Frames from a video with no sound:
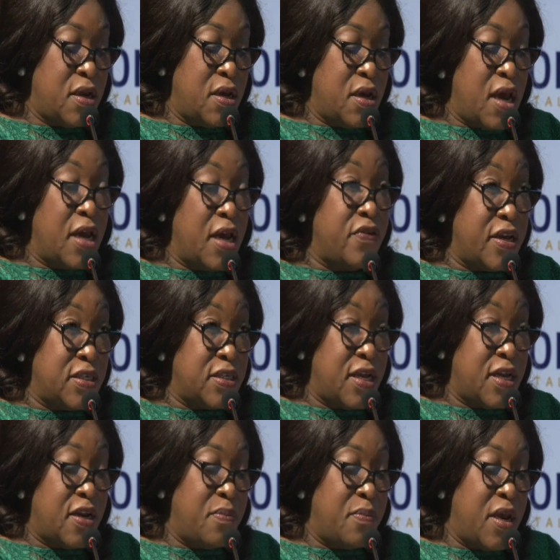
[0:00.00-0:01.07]
I trust
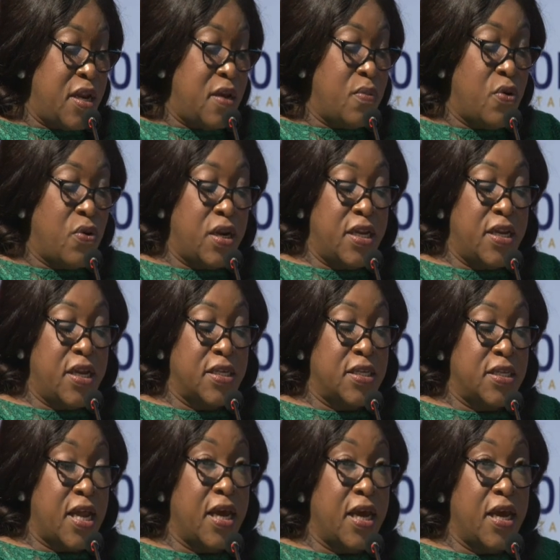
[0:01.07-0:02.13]
that many more
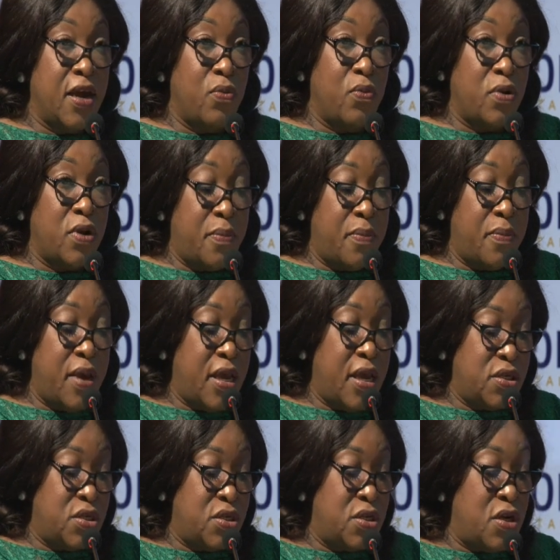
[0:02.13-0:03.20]
leaders like her will
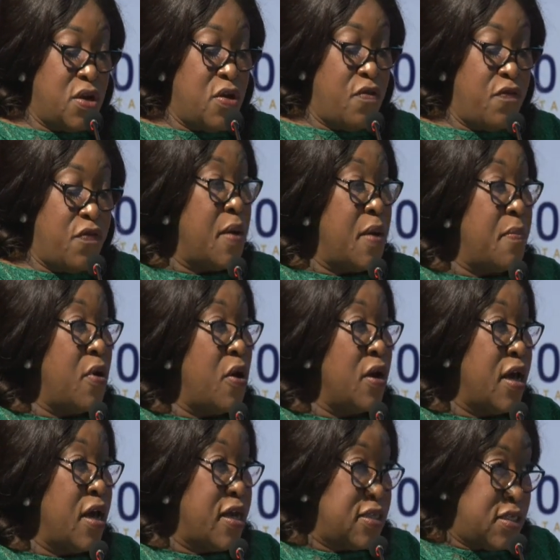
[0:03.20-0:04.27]
emerge from
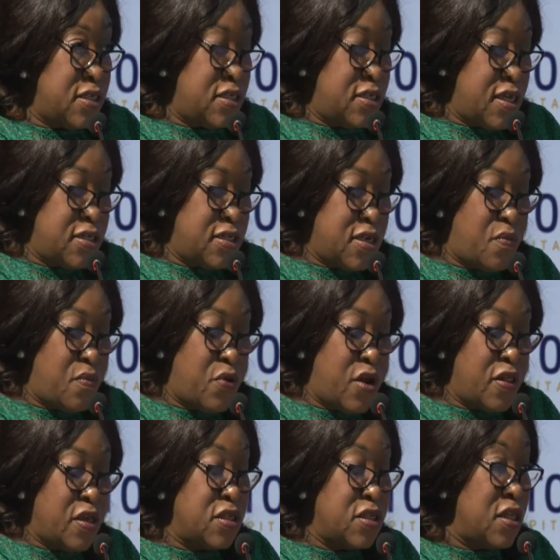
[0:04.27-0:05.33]
among our sisters and
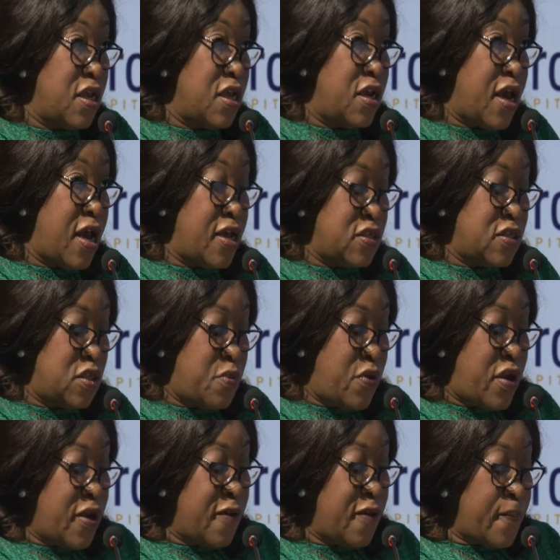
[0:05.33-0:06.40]
brothers in the
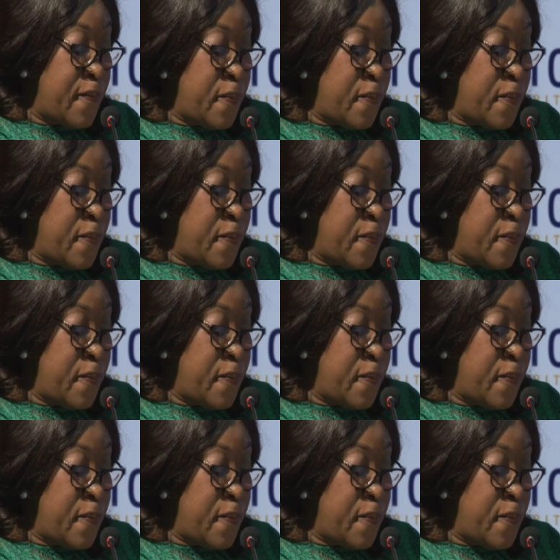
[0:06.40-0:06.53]
diaspora